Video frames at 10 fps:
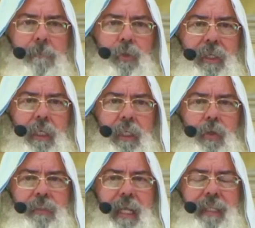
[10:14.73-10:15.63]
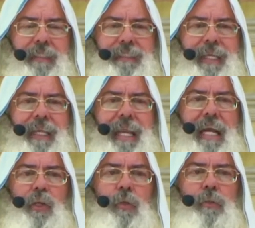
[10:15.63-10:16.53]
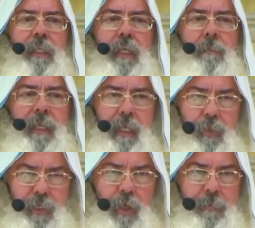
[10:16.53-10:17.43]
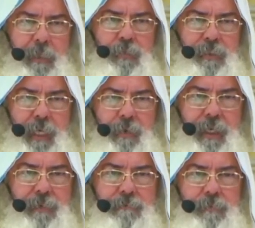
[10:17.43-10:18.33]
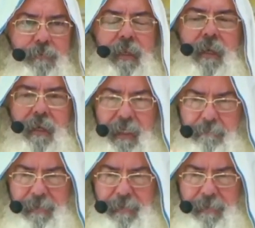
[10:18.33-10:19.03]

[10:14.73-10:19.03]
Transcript: And we don't know if the Eternal Father considers me to going alive to the millennium,